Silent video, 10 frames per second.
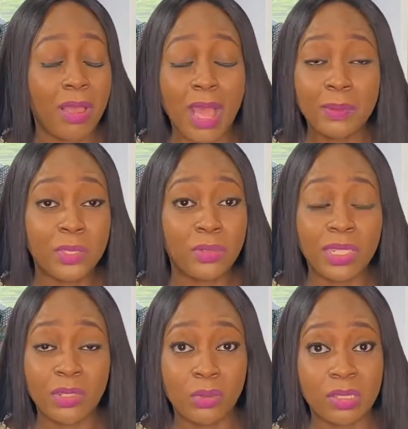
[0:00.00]

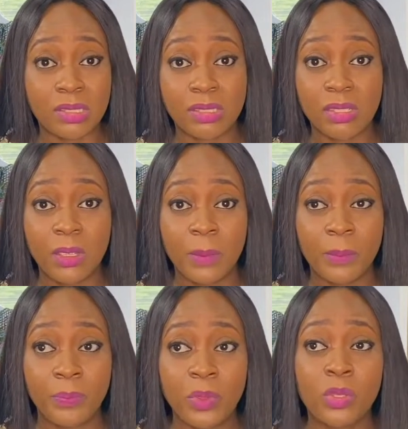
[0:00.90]
Absolutely not.
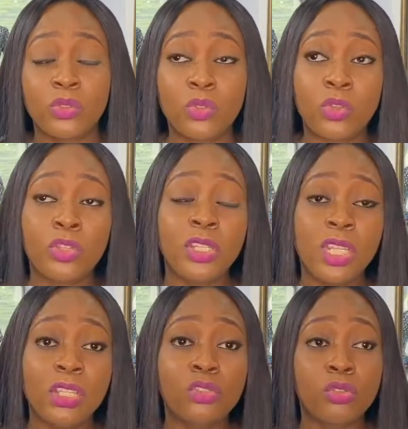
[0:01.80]
So you
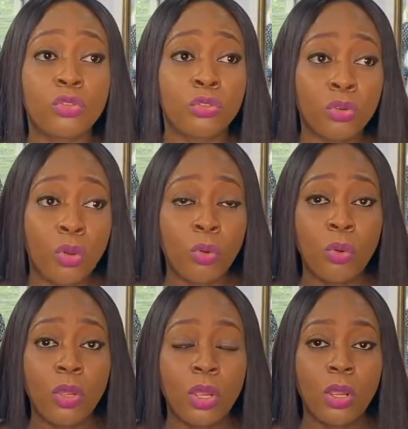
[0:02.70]
need to know
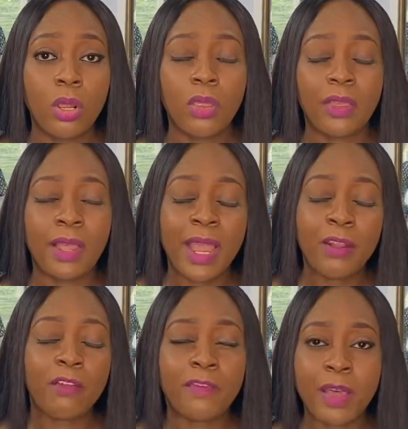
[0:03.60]
the kind
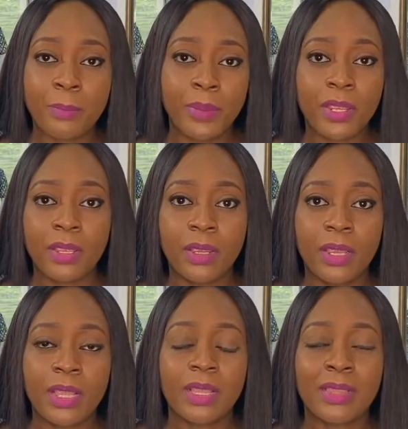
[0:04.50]
of fabric
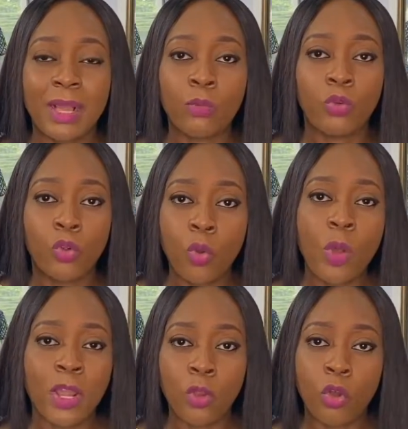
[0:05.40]
that will go
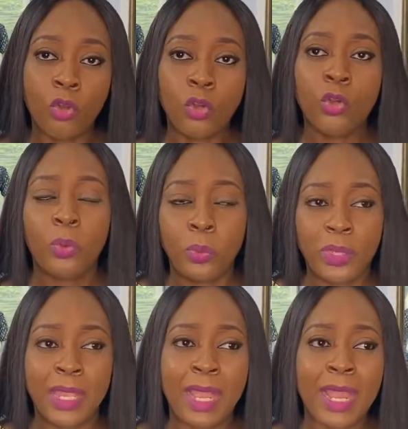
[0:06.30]
along with
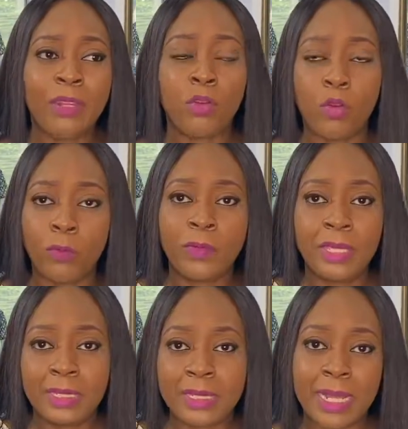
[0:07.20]
a kind
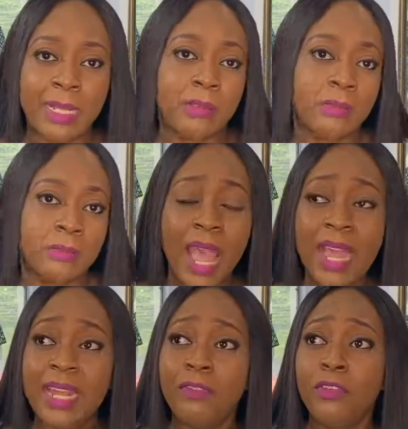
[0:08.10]
of style.
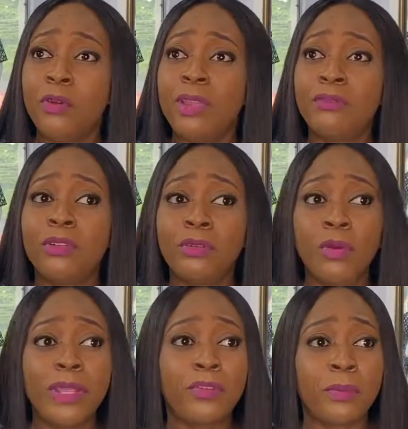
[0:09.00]
And if you don't even
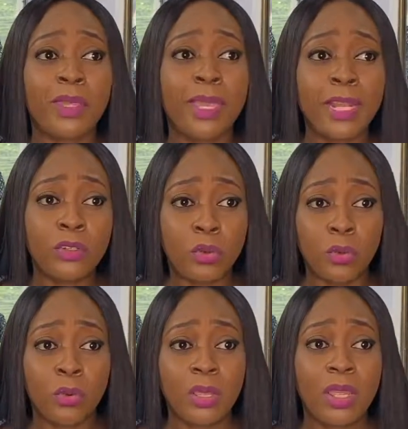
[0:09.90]
know it from the get-go,
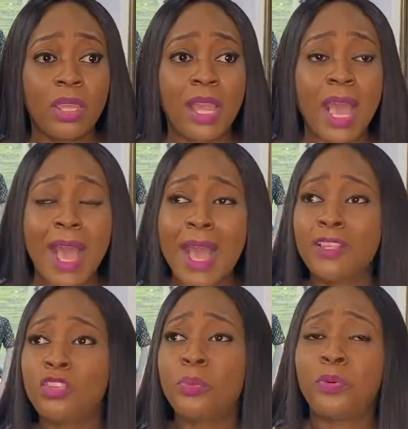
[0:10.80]

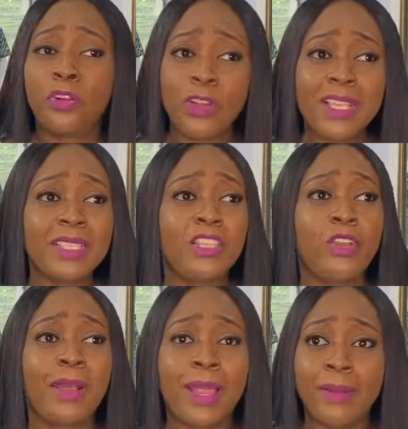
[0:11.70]
as you progress in
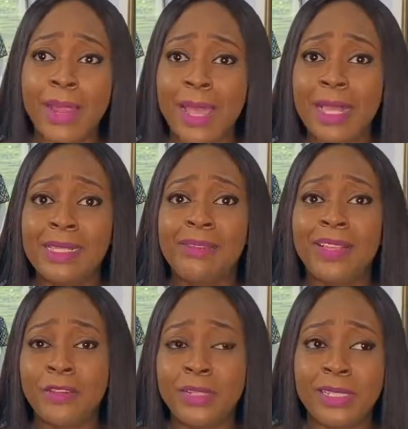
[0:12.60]
your career as a
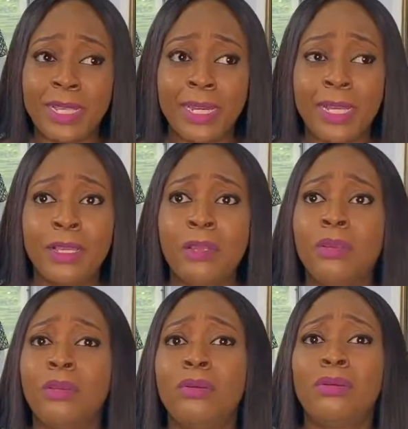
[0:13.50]
fashion designer,
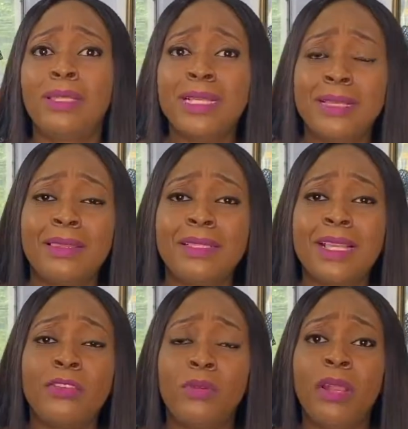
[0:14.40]
these are the things that
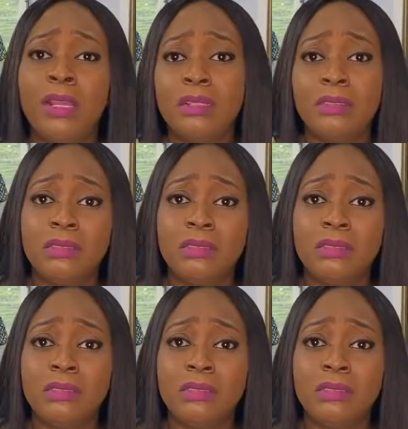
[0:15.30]
you learn.